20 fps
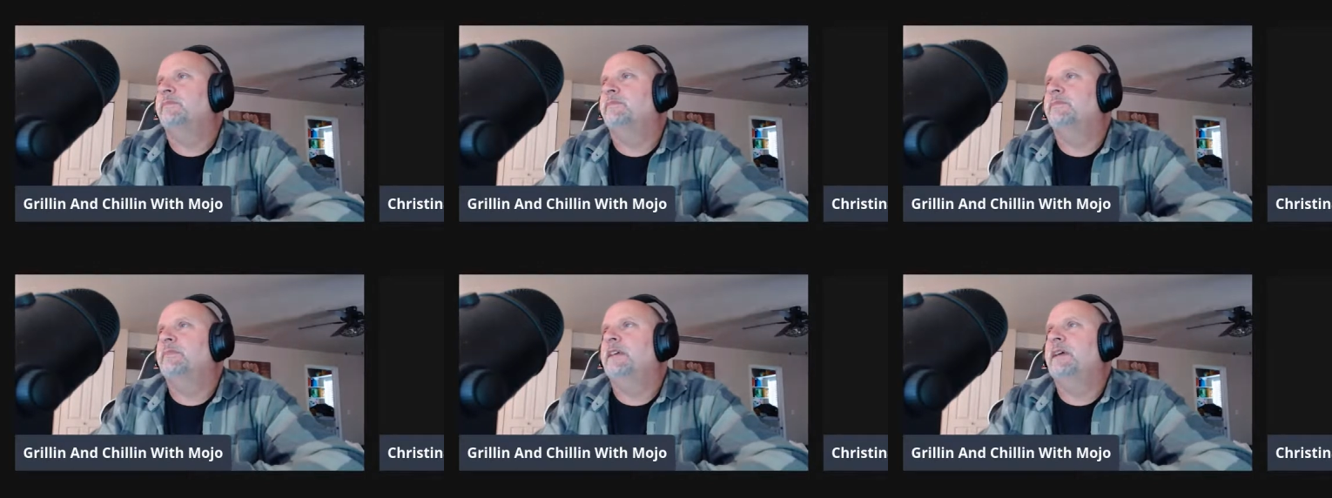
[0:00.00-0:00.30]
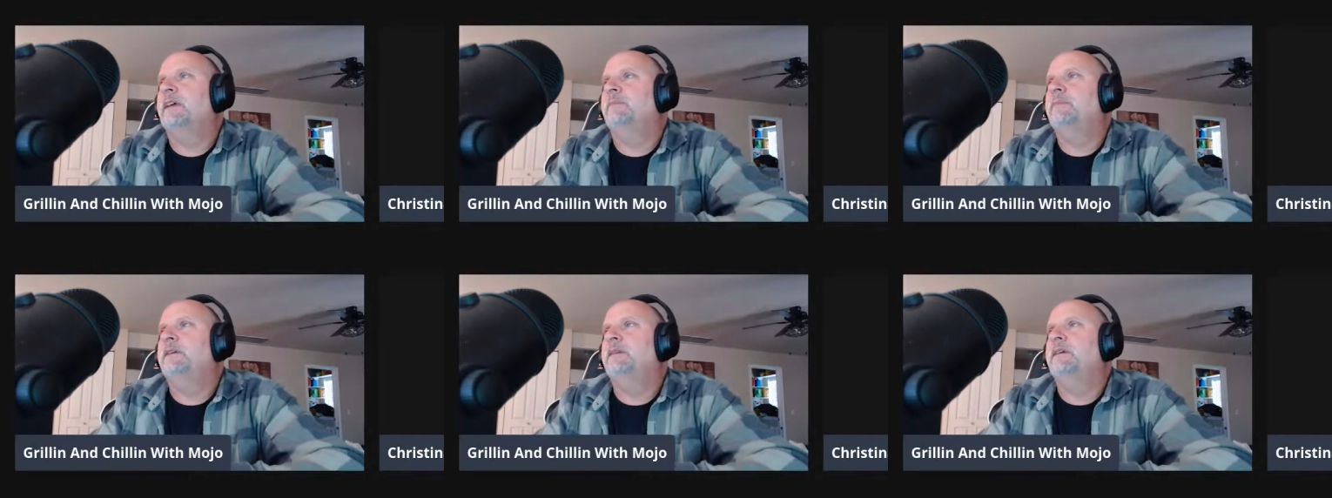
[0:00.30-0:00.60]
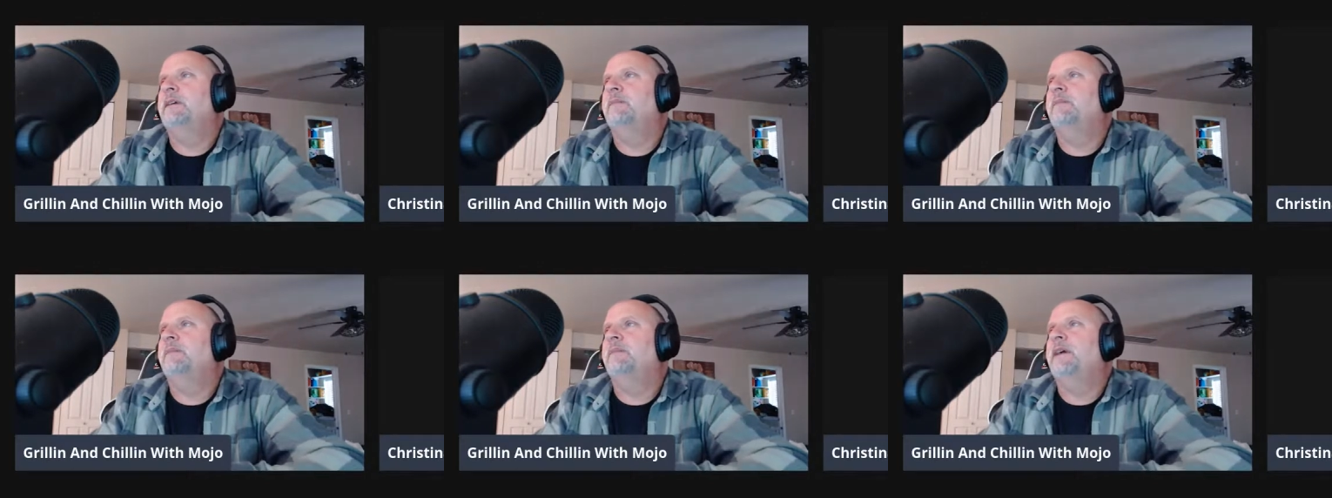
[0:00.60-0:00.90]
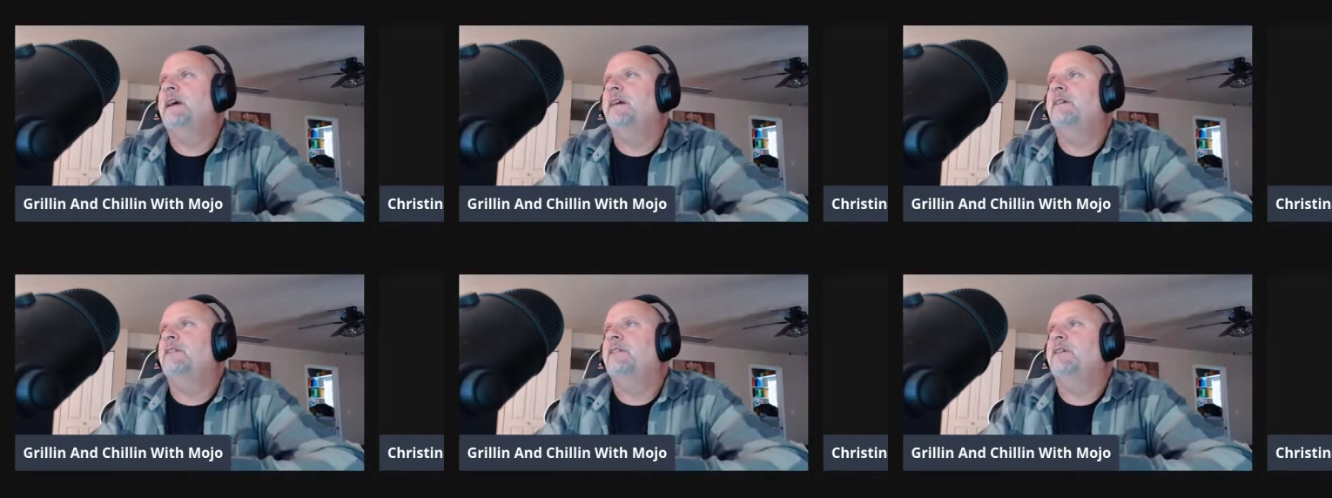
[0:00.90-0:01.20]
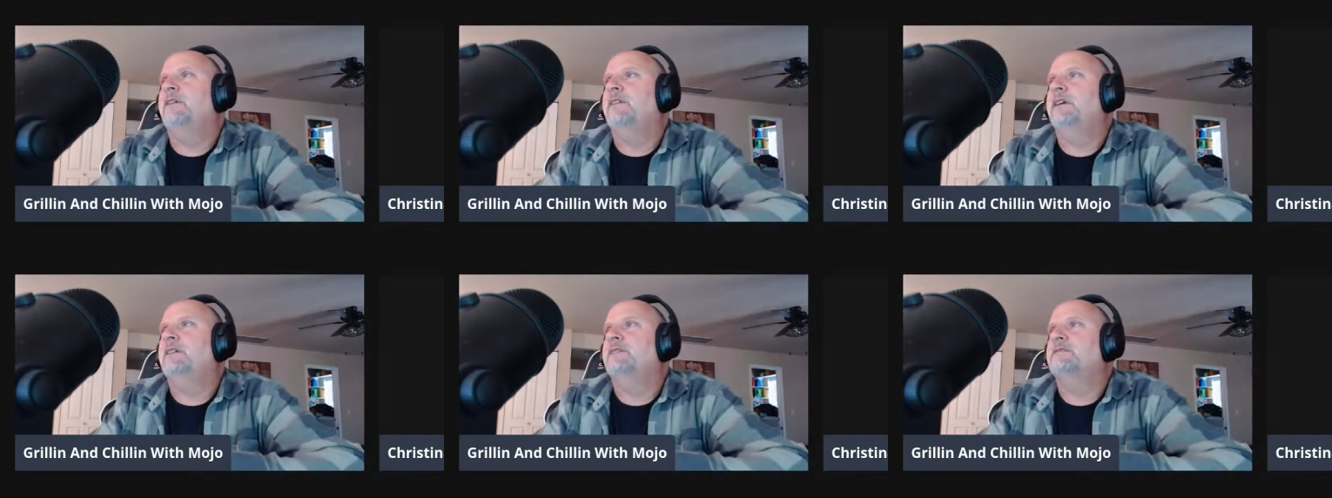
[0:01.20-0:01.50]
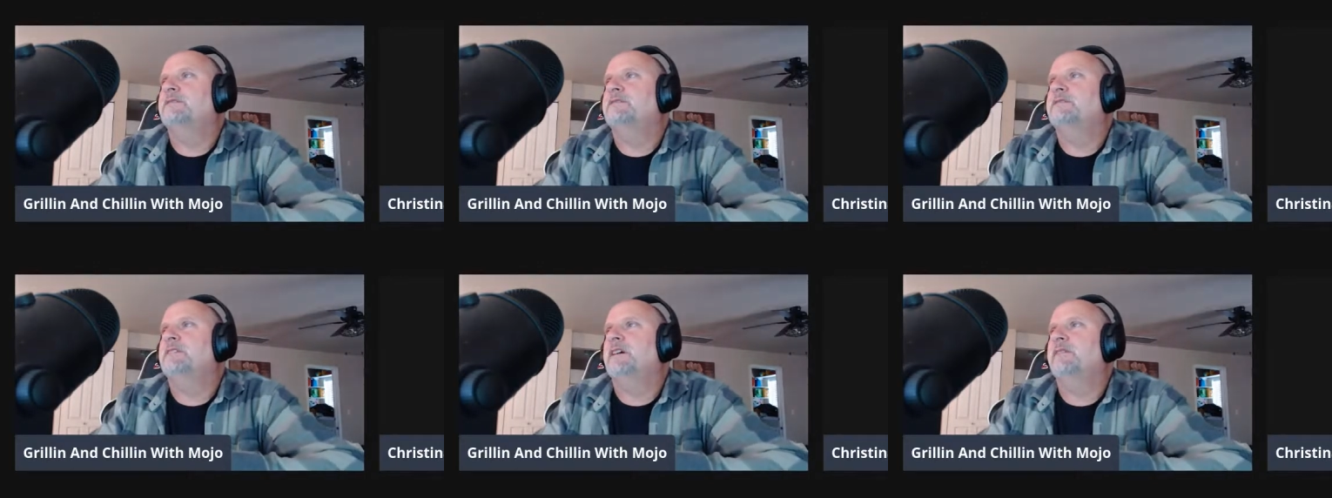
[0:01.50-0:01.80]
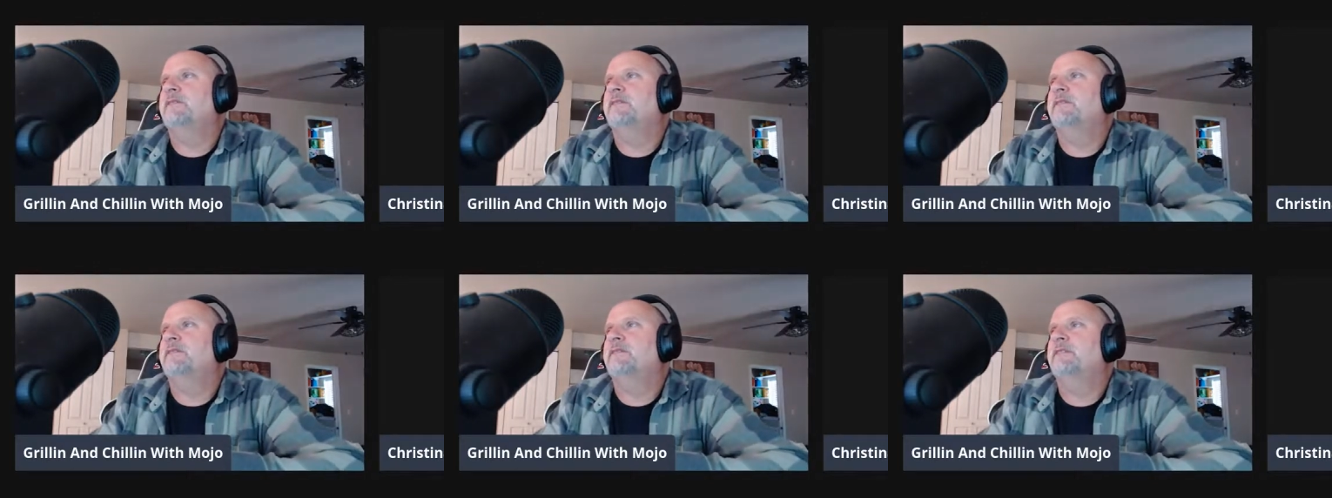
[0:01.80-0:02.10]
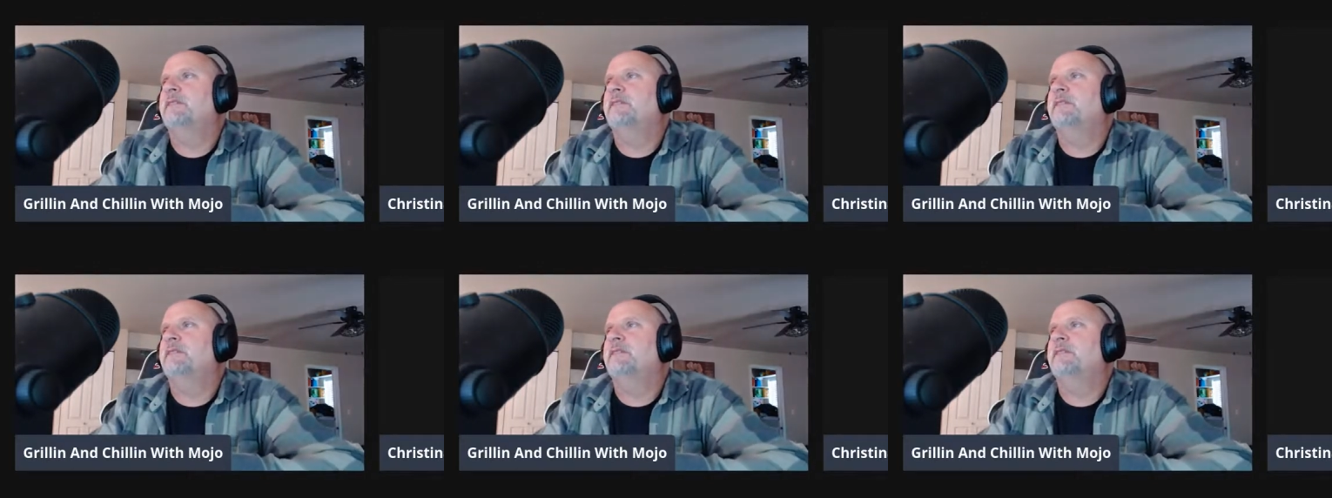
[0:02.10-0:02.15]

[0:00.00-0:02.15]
Yep. And come back and all that good stuff.